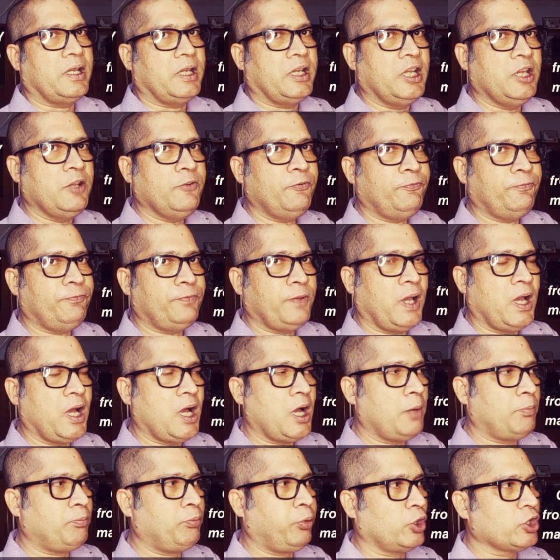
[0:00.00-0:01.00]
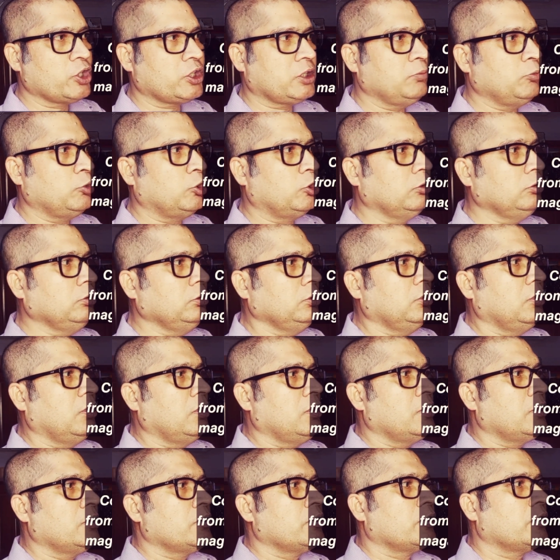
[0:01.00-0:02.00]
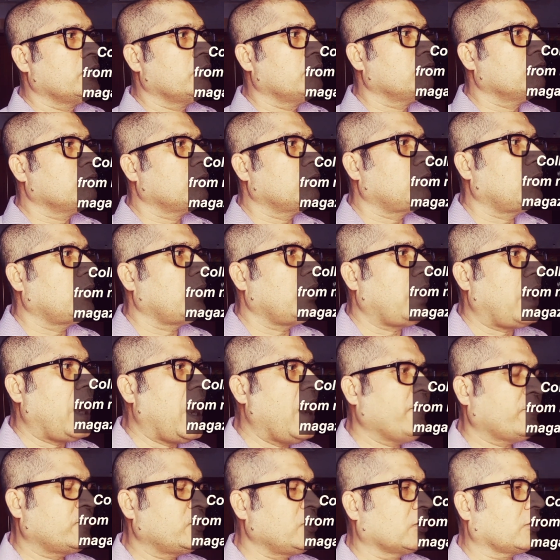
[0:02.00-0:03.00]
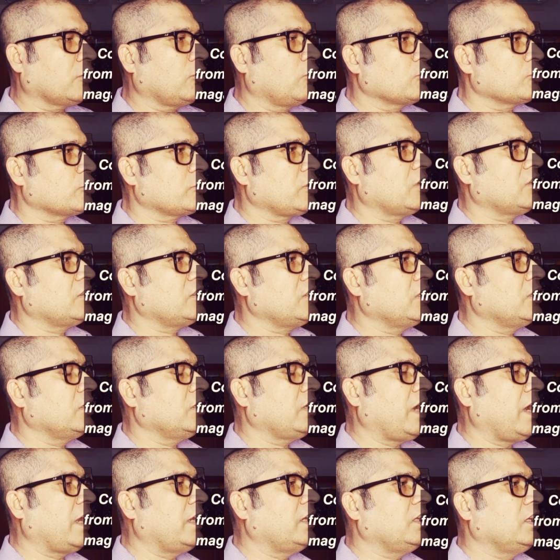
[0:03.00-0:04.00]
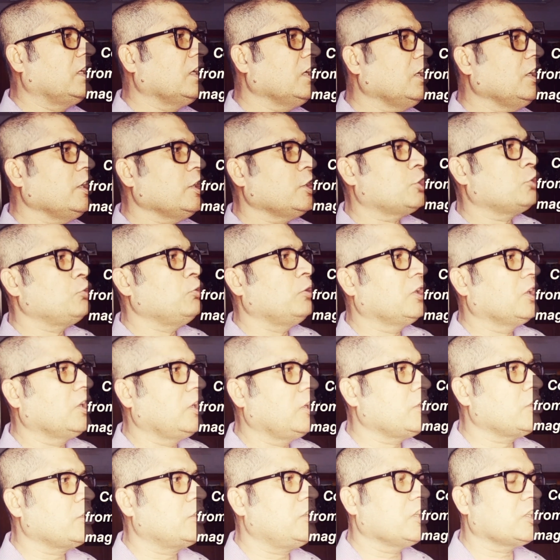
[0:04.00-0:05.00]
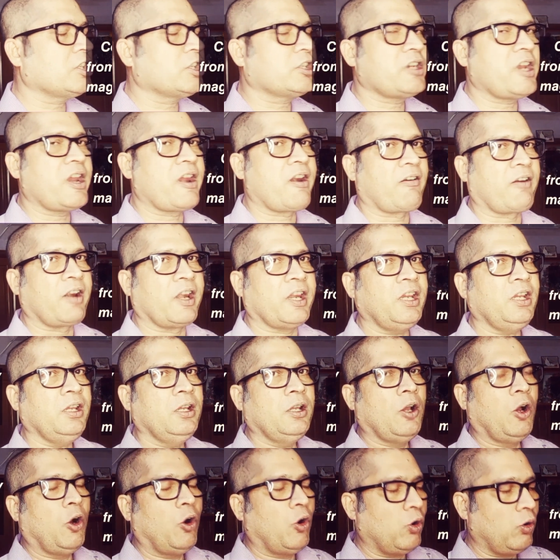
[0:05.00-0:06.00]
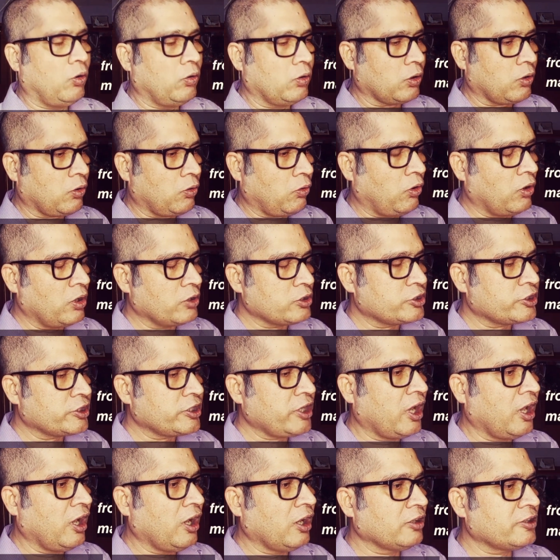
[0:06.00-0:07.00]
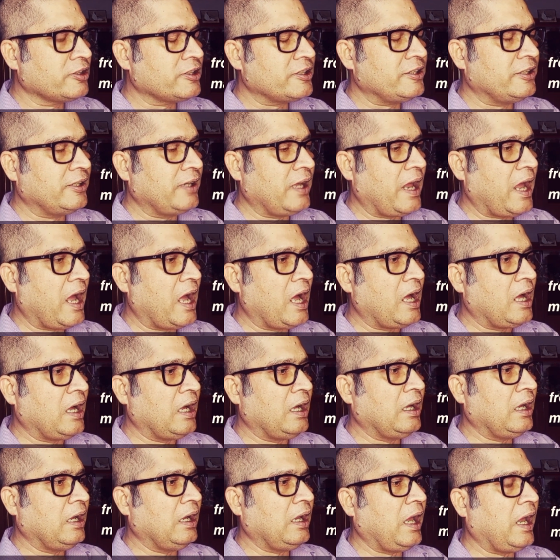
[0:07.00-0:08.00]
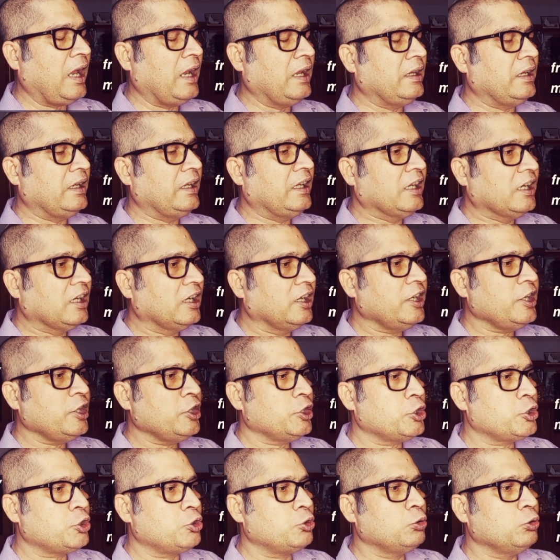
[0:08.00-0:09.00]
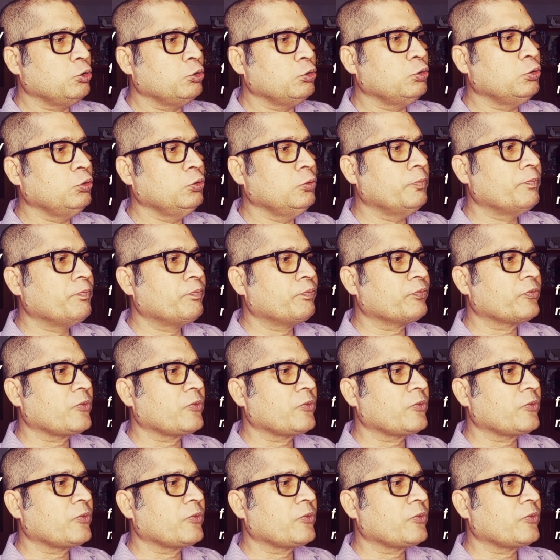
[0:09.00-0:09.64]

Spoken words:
if possible, after consulting an English to English dictionary, consult an English to